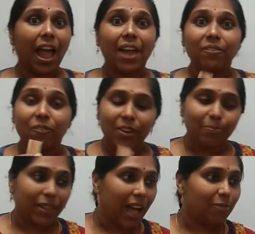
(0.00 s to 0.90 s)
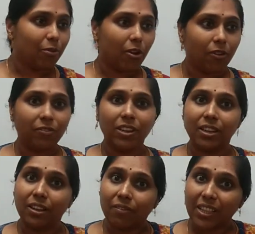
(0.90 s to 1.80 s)
and from that
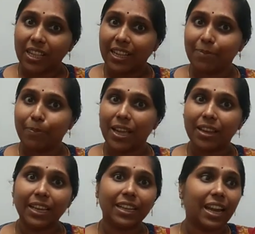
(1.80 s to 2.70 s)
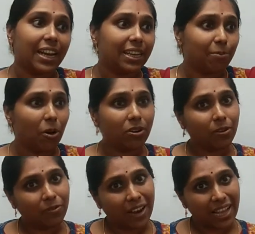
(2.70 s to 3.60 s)
profit whether they're paying right amount
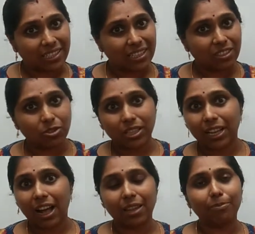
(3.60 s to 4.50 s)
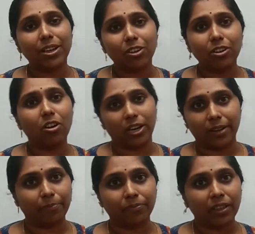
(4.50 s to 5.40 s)
of taxes to the government or not.